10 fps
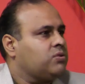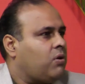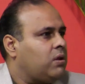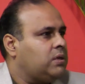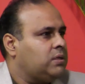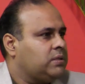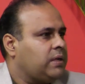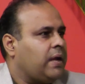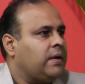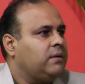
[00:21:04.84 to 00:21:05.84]
scholars
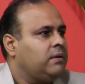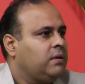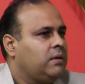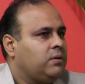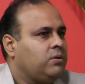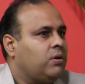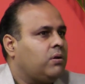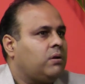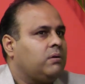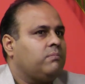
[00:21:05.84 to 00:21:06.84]
and
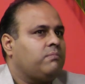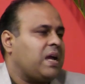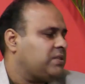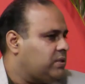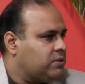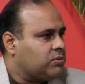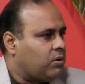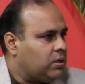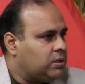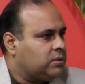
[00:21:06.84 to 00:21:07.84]
your master's
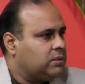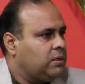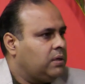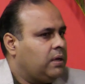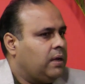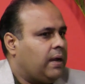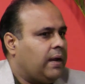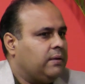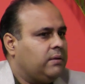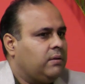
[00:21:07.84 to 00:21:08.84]
scholars,
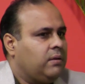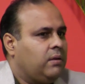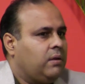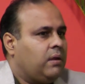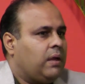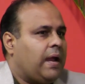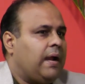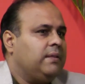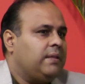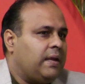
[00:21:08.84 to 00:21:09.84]
and
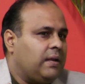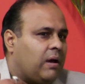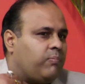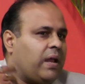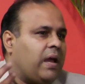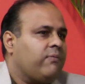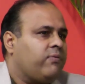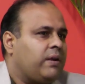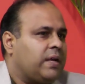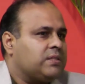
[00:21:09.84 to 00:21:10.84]
then apply
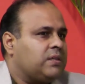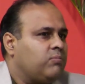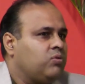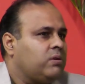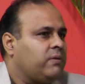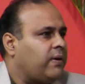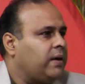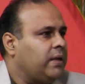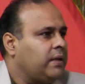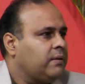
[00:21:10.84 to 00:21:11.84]
for extramural
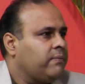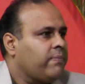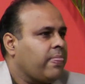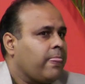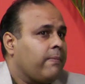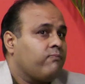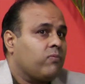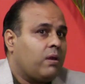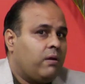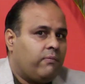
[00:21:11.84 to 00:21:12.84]
funding
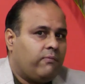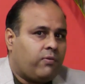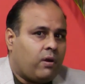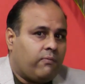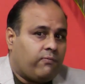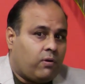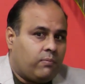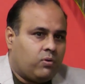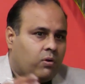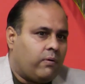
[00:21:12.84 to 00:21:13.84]

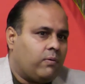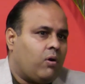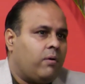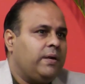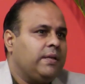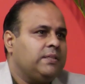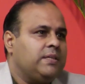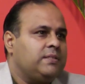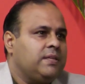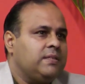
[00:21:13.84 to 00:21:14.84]
from government
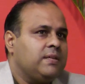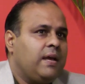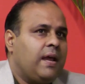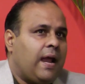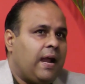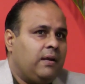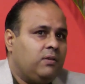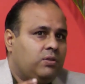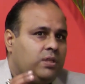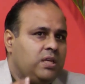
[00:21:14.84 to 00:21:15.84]
agencies, and
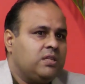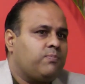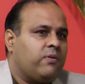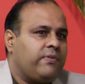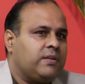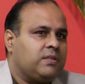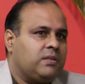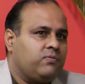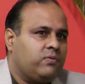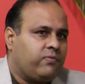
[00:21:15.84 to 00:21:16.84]
these
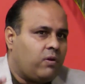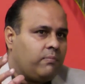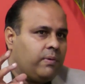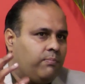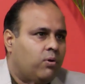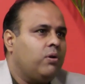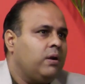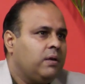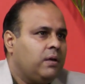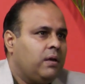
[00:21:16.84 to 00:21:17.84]
professors would form a board